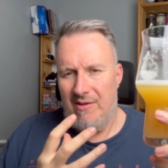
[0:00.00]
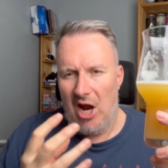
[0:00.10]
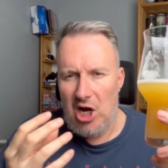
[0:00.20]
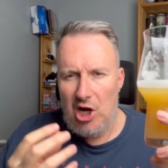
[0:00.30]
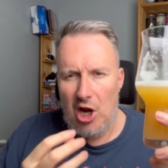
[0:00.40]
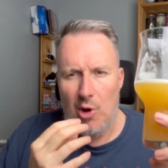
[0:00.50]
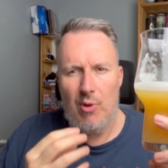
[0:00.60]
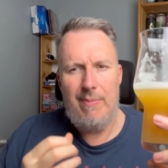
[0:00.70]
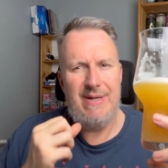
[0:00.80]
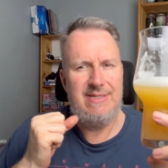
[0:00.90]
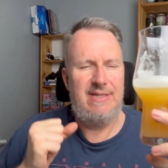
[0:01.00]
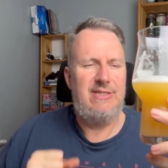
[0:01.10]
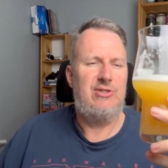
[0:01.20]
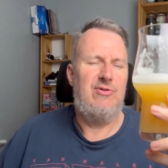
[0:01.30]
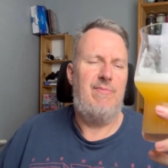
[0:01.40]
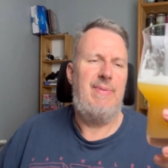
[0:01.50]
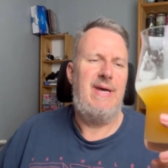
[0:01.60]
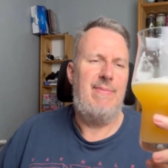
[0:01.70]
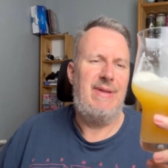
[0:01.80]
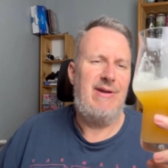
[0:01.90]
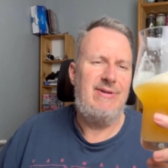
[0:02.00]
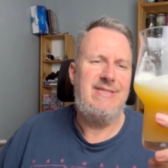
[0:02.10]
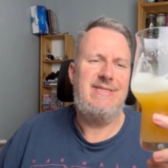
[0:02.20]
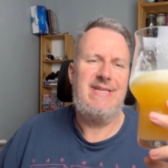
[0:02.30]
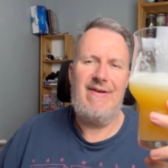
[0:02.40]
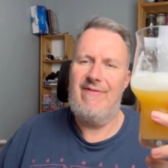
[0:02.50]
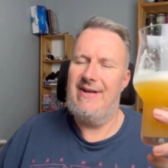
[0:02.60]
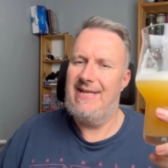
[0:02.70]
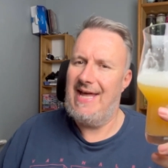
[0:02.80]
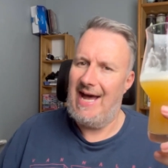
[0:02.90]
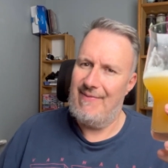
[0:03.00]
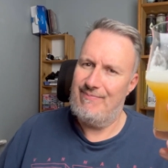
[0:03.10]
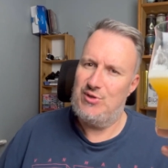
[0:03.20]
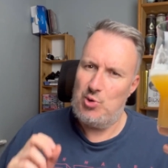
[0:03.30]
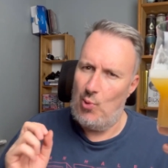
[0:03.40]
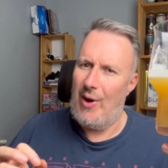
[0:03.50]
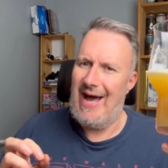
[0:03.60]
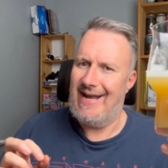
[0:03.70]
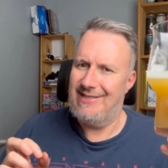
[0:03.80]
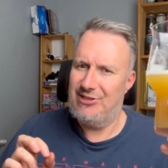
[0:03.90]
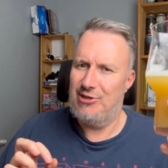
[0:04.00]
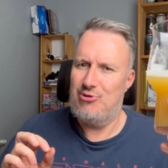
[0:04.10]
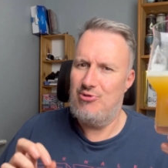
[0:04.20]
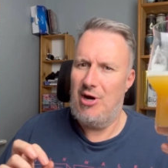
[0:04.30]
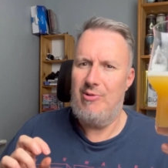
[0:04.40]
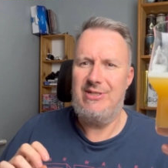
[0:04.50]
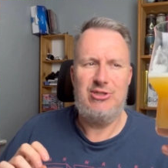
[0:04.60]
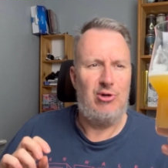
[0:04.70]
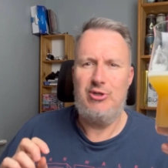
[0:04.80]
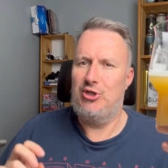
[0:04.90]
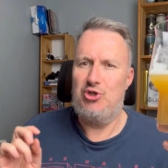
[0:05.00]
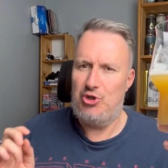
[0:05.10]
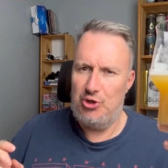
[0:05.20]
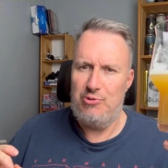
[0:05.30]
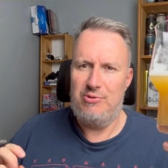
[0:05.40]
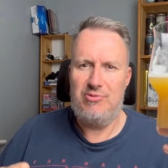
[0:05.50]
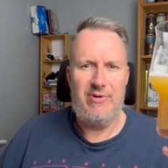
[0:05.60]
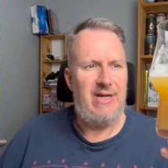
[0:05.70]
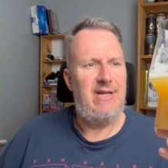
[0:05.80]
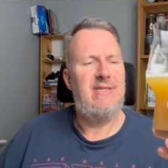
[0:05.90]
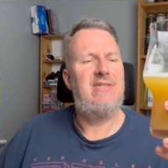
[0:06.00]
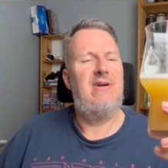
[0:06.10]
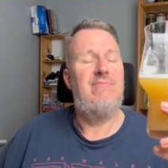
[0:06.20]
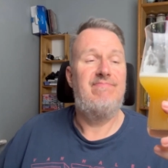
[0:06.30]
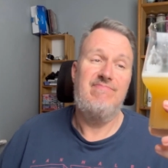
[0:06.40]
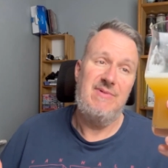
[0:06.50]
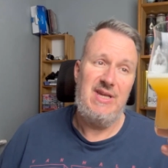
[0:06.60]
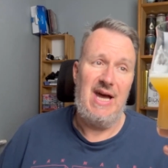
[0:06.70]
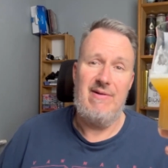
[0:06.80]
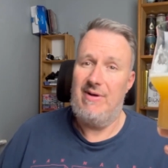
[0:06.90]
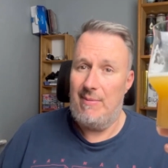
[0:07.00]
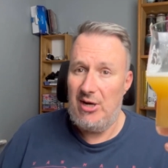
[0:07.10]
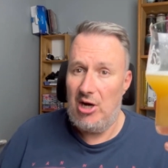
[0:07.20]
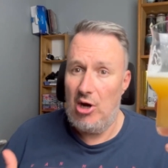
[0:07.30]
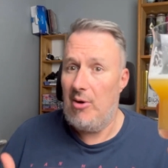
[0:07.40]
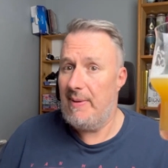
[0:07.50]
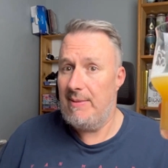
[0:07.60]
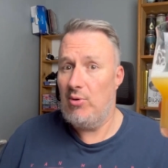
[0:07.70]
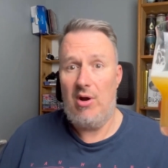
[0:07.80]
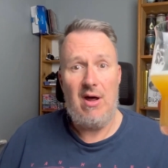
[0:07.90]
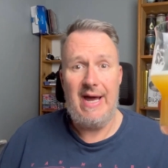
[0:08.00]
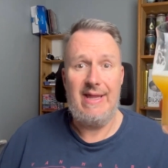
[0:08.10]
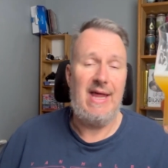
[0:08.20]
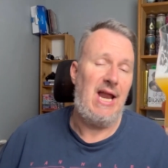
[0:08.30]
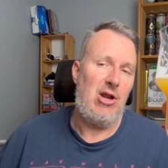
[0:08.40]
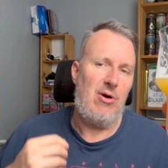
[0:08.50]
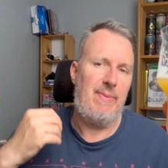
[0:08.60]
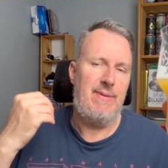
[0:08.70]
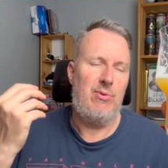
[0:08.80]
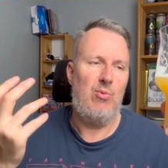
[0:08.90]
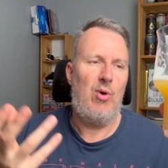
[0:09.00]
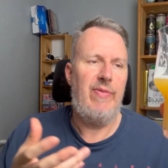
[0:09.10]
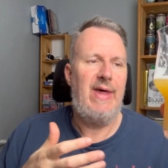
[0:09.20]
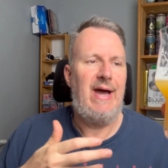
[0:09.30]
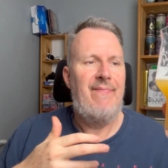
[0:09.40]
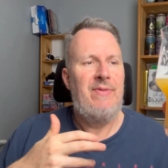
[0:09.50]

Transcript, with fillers: a lower bitterness sort of beer. But there is definitely that twang, so you know it's not just juice really. So yeah, I mean, a lot of people like that. A lot of people want that.